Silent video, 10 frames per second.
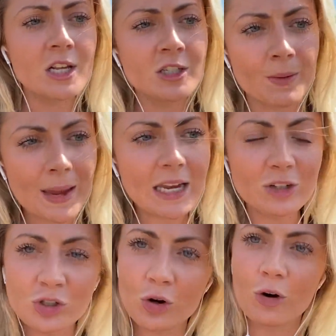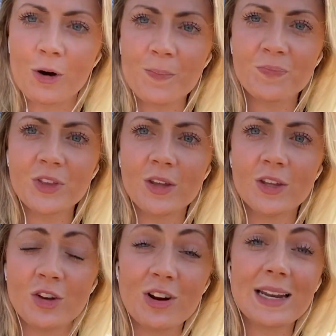So making sure
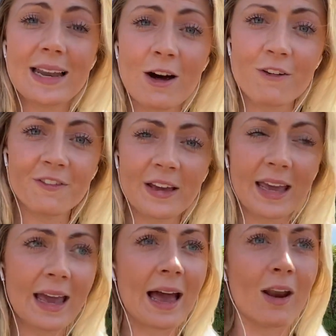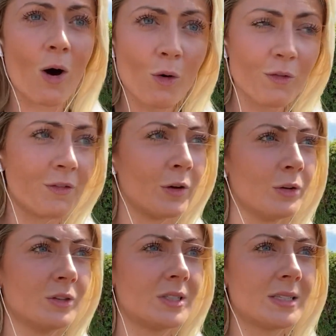you're eating healthy and whole
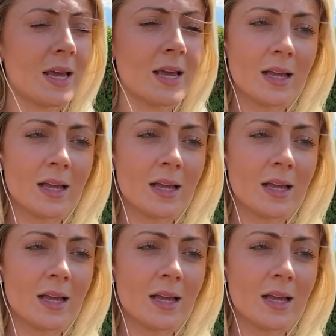foods,